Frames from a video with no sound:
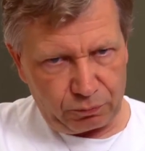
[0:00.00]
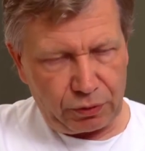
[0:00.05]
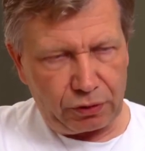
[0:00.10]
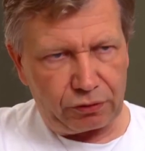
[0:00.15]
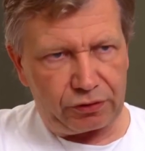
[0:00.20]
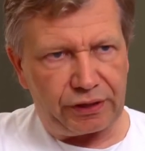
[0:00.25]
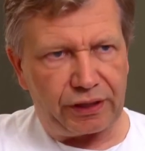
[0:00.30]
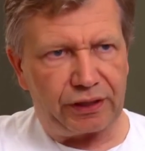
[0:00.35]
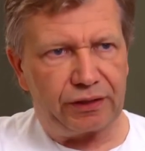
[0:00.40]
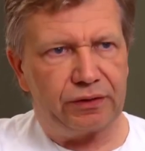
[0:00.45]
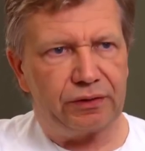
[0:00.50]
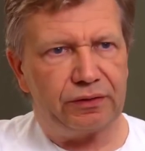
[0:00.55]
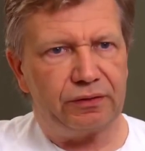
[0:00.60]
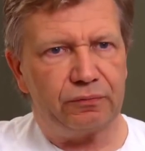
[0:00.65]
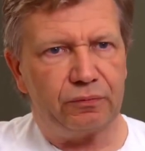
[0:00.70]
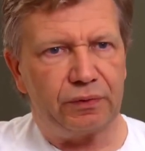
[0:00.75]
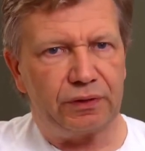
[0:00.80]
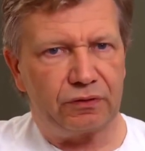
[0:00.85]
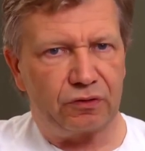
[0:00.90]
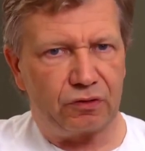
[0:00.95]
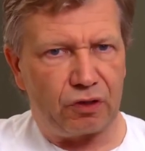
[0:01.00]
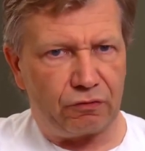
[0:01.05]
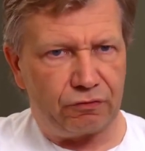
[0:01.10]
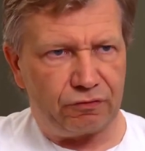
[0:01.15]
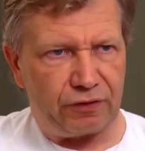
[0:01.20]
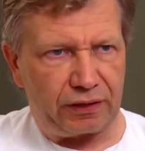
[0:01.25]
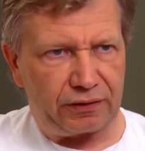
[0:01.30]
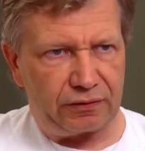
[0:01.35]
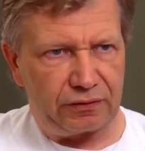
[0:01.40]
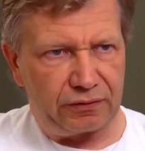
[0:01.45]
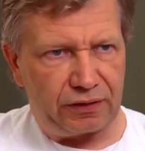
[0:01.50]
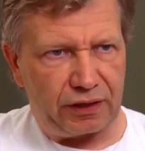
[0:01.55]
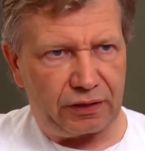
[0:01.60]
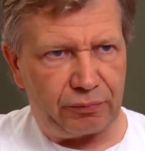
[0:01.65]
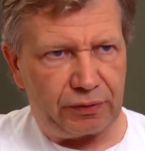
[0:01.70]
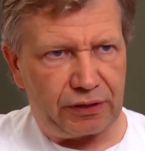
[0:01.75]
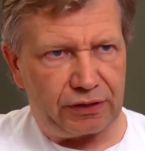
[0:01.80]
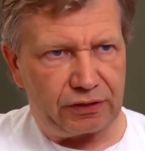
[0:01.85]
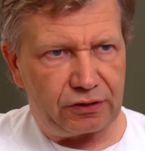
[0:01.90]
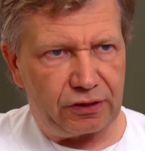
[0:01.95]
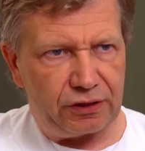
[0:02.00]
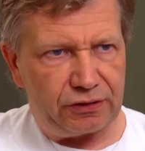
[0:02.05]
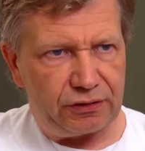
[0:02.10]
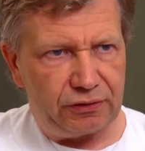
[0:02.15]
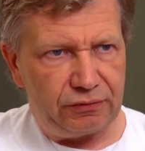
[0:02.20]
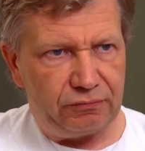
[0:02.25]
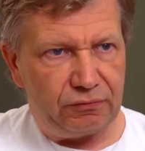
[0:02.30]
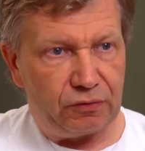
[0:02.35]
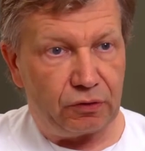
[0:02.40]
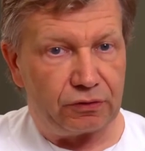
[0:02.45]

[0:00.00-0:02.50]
project with growth factor administration,